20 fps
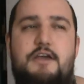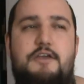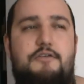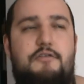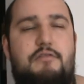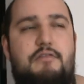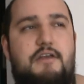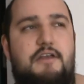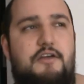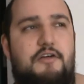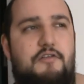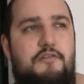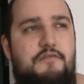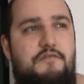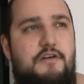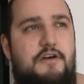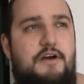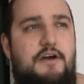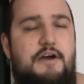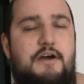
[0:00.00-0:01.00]
You think of
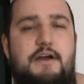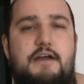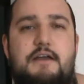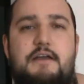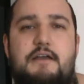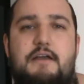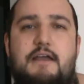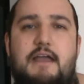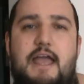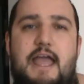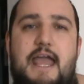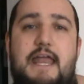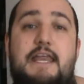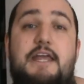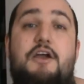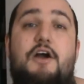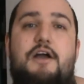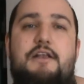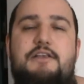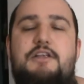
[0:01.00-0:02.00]
any
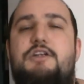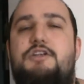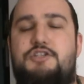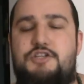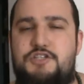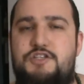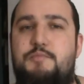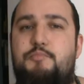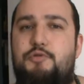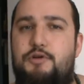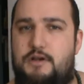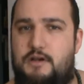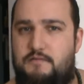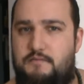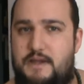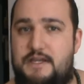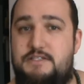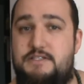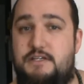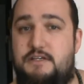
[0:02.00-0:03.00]
kind, just to put in a
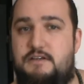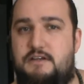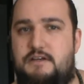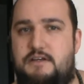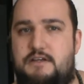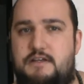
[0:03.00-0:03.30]
basic,